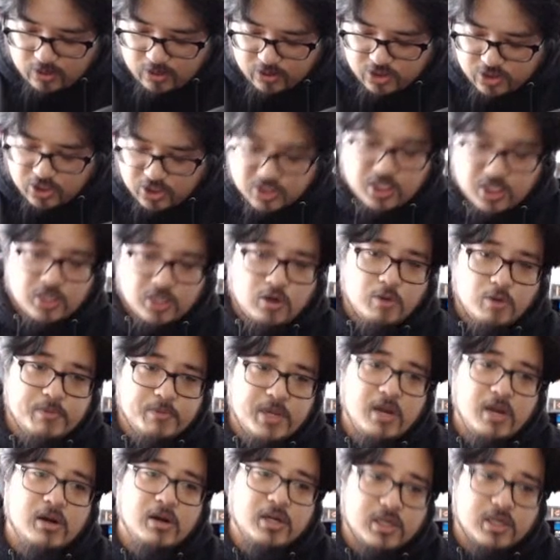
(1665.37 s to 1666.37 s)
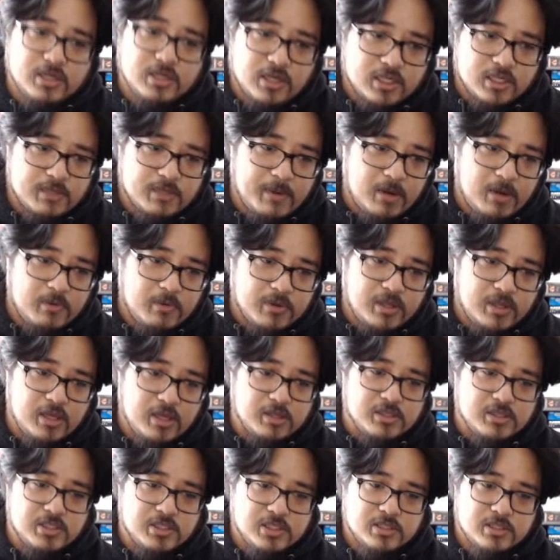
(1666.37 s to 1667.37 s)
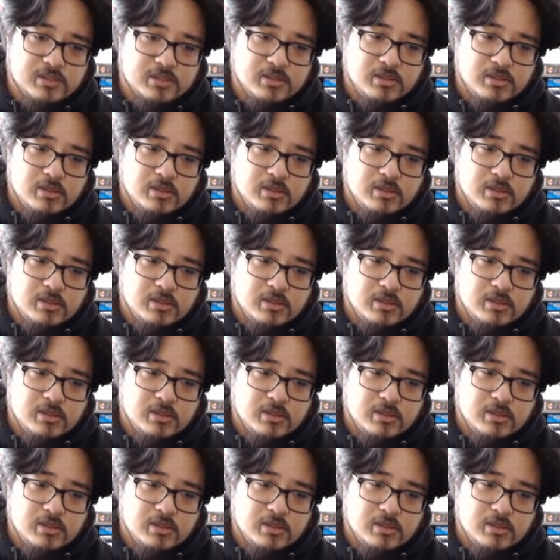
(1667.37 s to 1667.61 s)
just like Obierka does about with his.